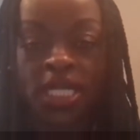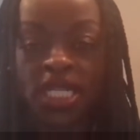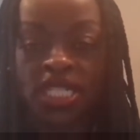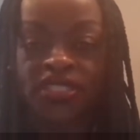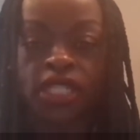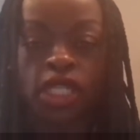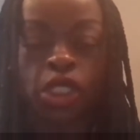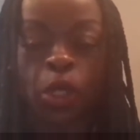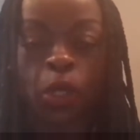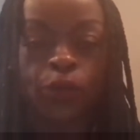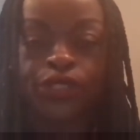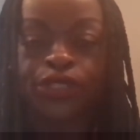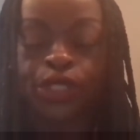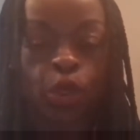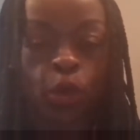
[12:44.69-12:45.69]
needs a
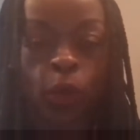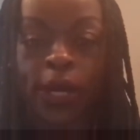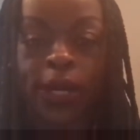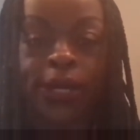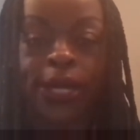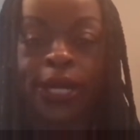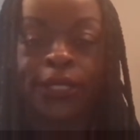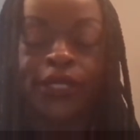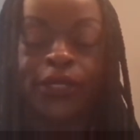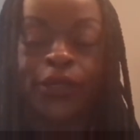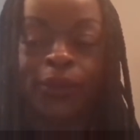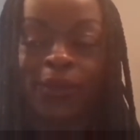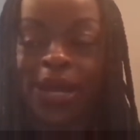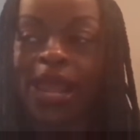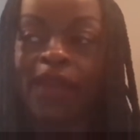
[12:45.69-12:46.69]
shoulder to cry on,
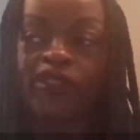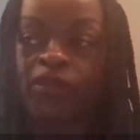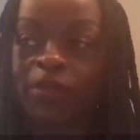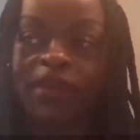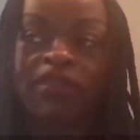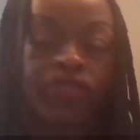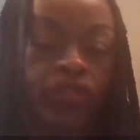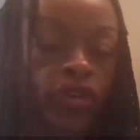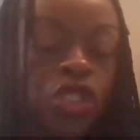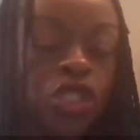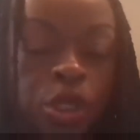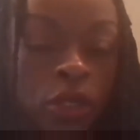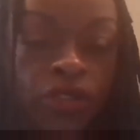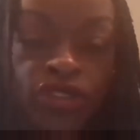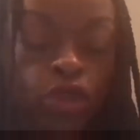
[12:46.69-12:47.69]
it might have to be
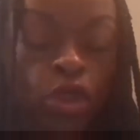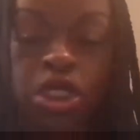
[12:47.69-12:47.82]
virtual or